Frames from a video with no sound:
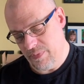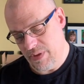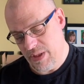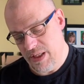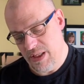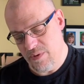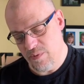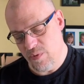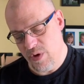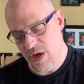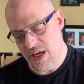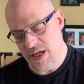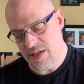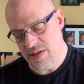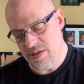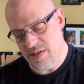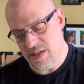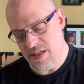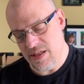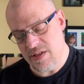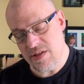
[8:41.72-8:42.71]
It
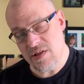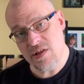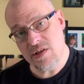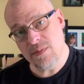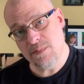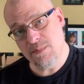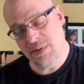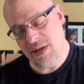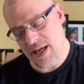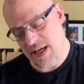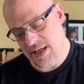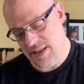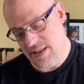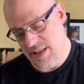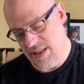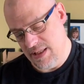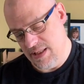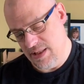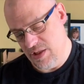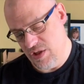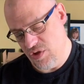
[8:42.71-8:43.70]
was in a
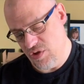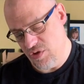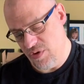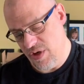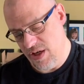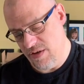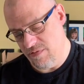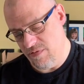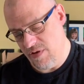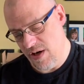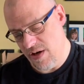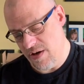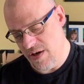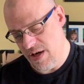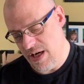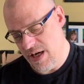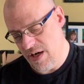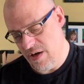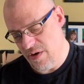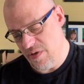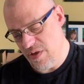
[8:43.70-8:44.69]
splendid street very
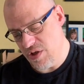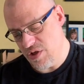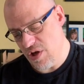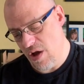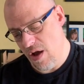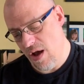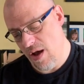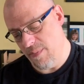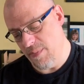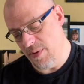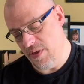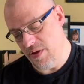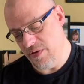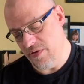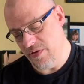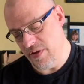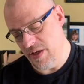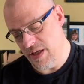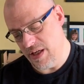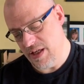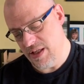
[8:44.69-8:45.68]
near the top of the
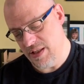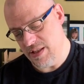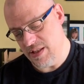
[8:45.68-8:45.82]
city,